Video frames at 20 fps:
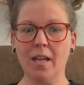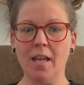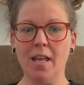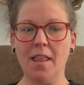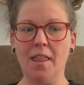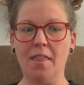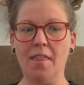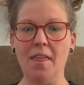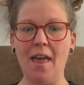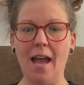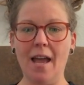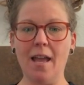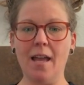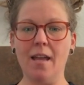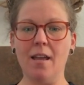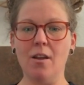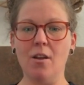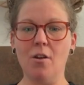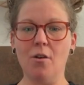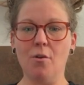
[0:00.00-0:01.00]

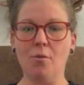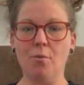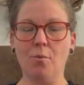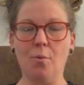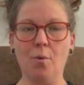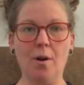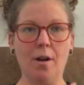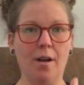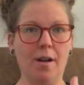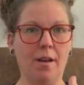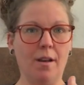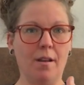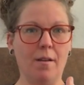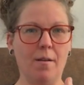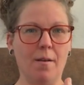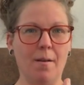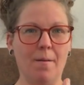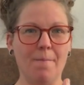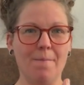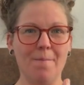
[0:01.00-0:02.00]
that would
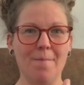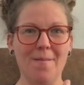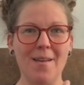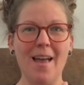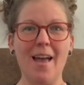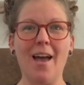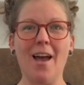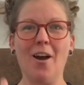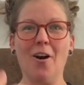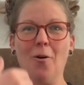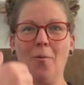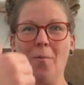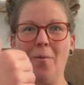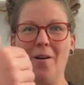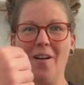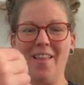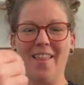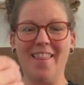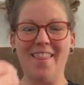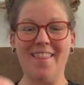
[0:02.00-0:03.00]
help
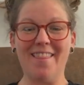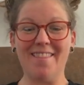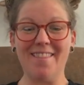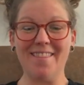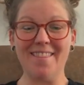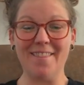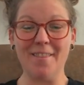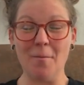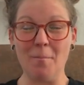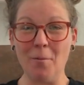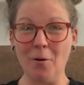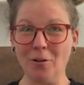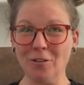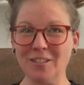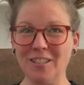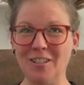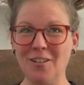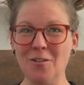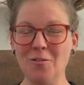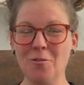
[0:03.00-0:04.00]
the
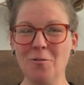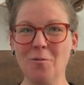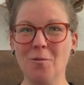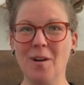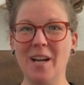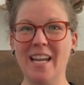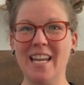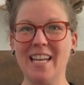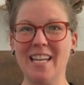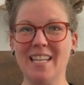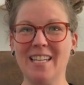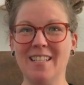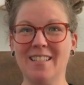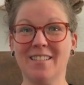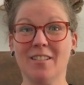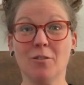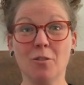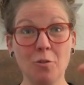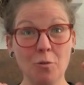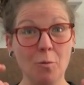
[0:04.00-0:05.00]
person who
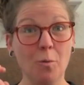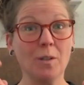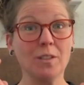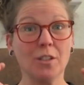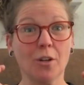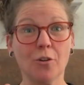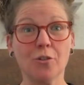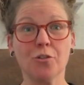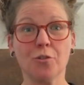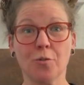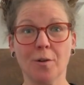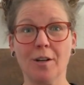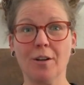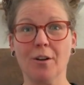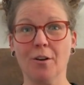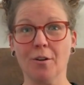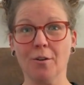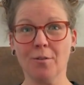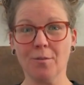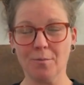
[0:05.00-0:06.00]
was our
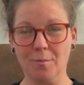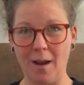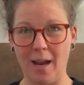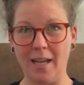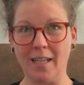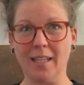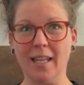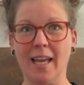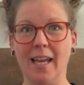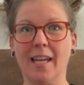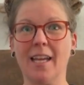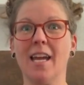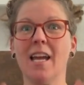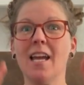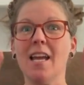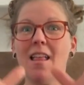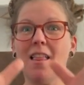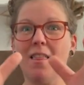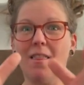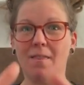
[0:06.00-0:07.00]
trigger, right? Like
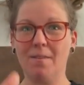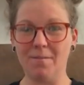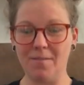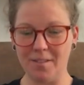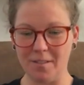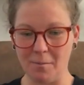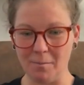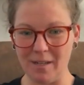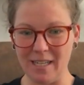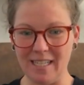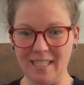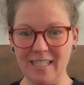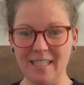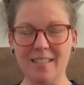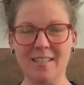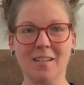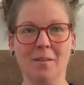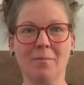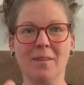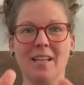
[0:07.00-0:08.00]
somebody did
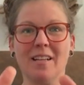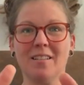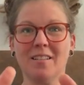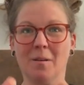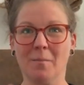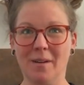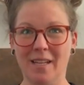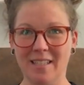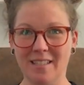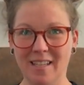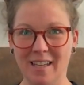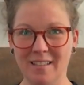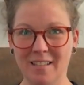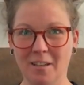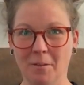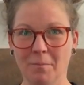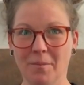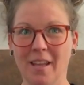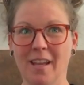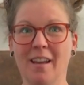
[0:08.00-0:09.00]
something, somebody said
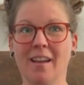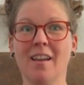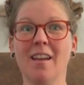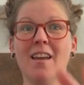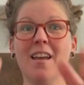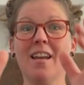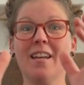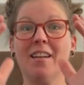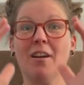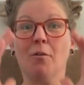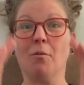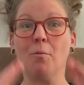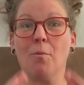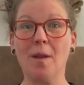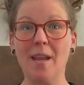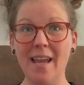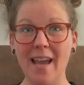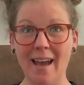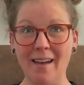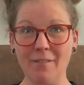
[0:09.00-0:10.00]
something. Now
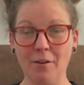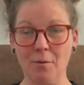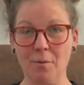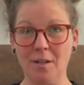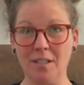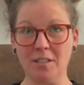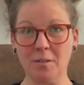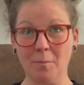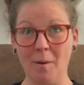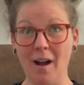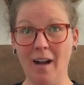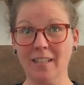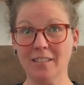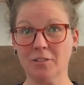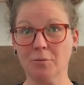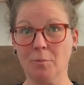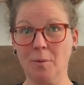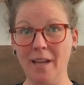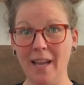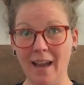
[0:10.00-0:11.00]
we have a
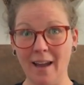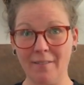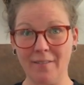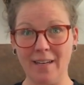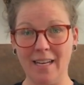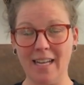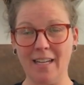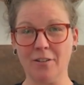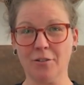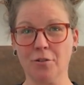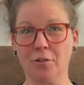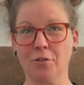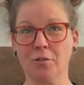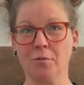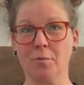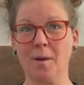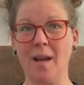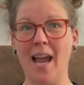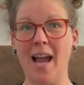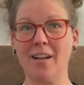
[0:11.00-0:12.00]
response, we have an internal
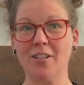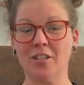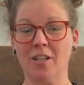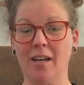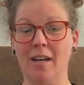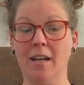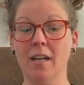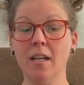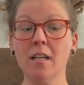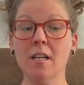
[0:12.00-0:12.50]
reaction.